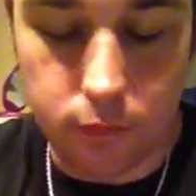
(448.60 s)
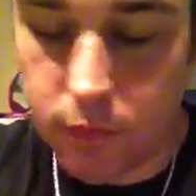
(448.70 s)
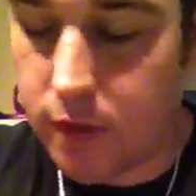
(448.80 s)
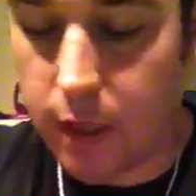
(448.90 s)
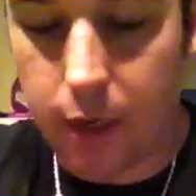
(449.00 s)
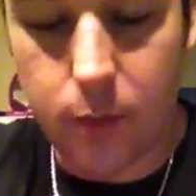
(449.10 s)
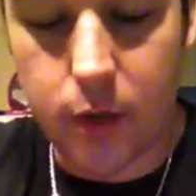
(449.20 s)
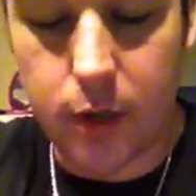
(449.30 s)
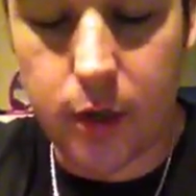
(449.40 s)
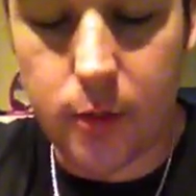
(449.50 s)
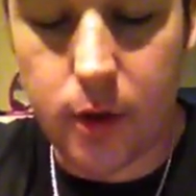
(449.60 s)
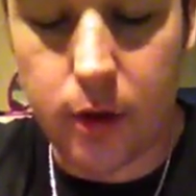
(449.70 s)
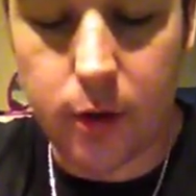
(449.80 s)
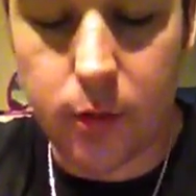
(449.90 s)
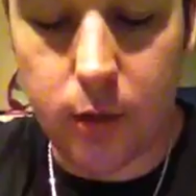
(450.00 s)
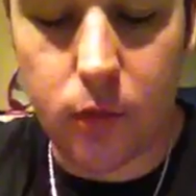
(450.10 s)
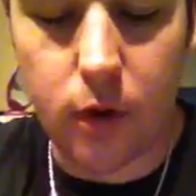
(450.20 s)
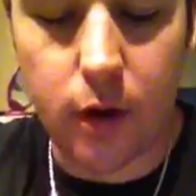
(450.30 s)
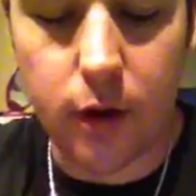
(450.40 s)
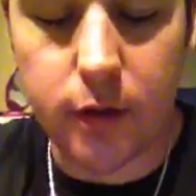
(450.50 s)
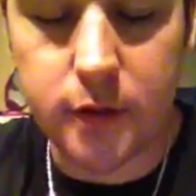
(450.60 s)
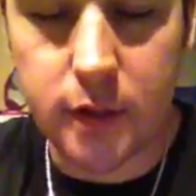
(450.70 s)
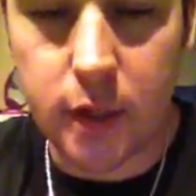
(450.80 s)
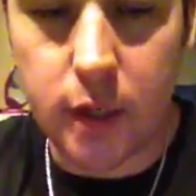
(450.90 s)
stand behind American-made products.